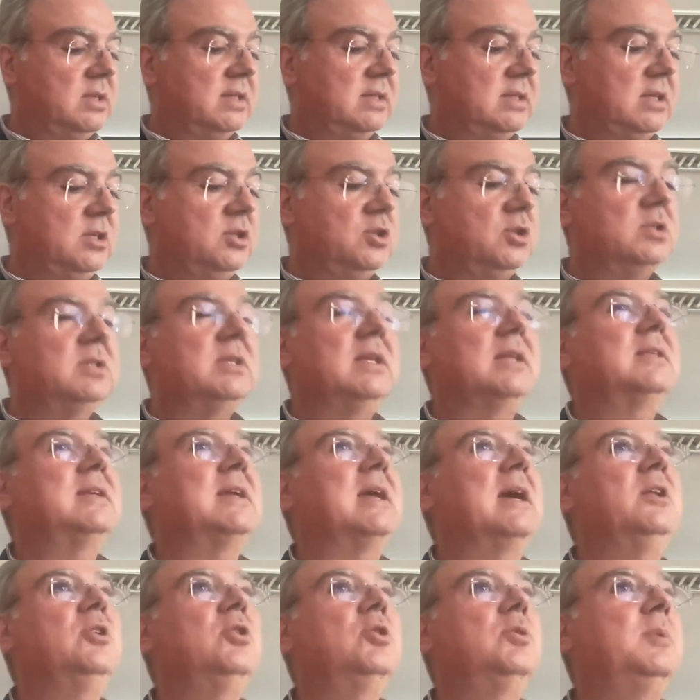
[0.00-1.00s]
Decisions
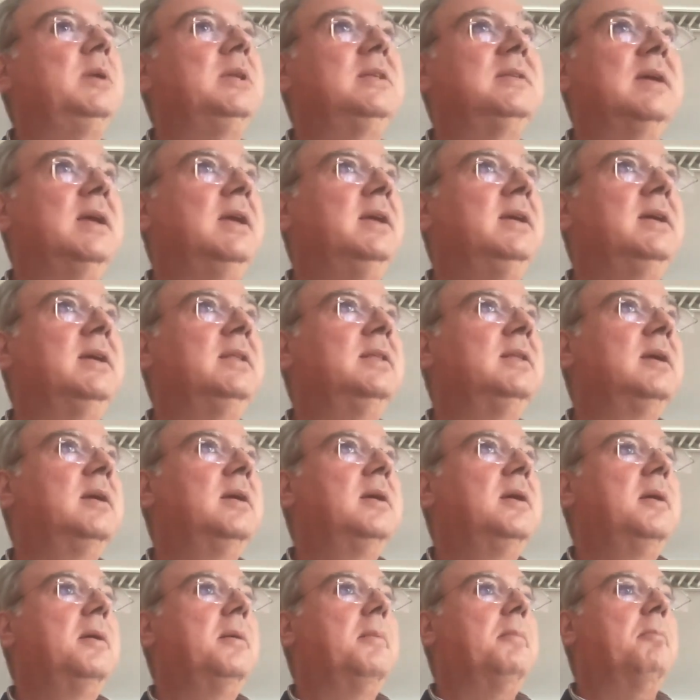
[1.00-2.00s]
that cannot be taken
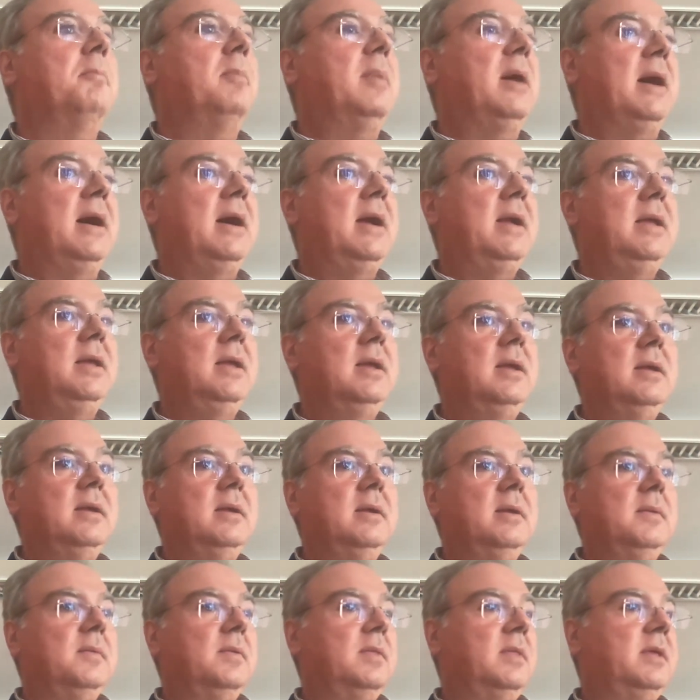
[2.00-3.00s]
by
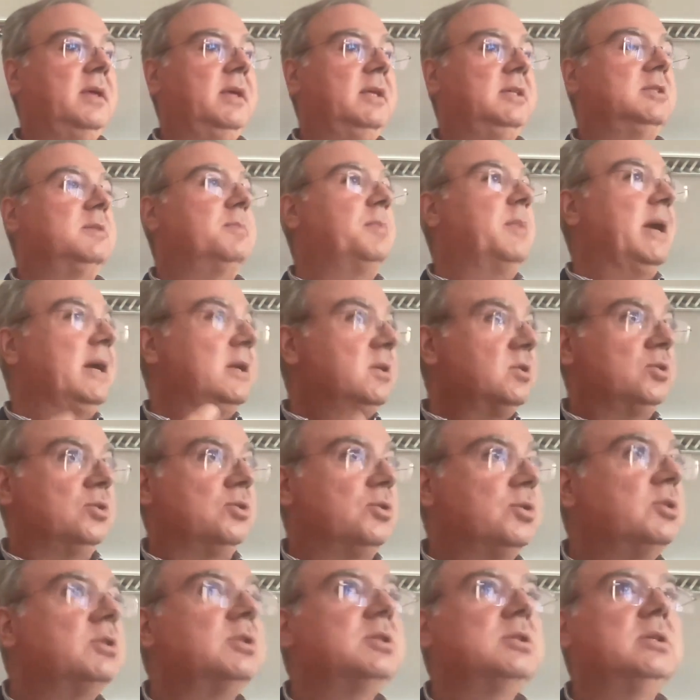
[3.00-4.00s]
the
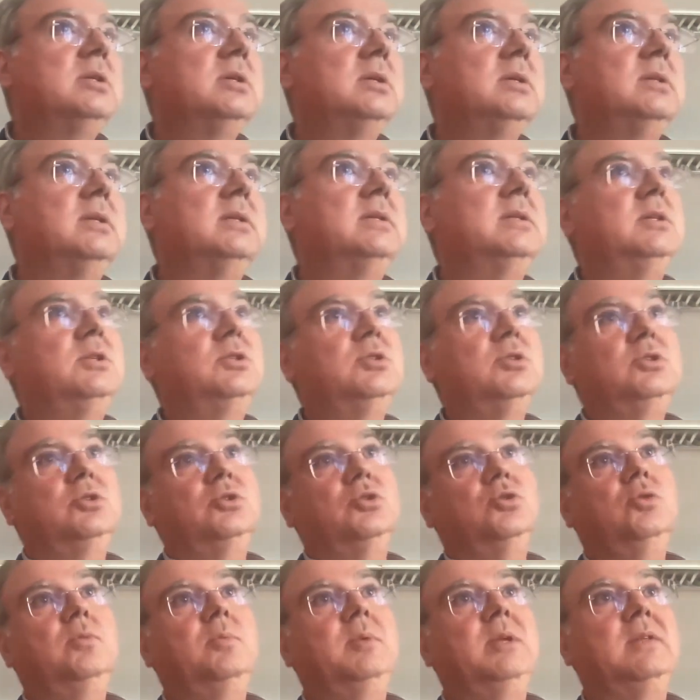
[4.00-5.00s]
inspectors. Decisions
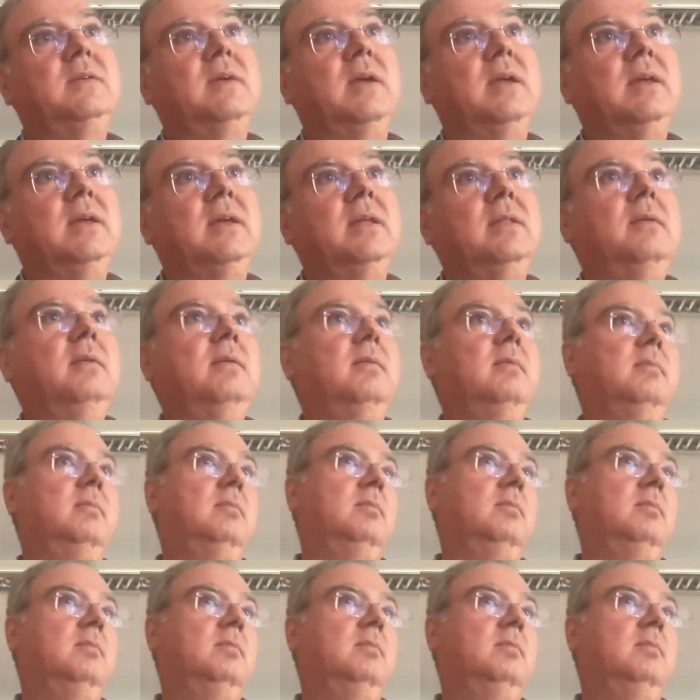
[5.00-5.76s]
should be taken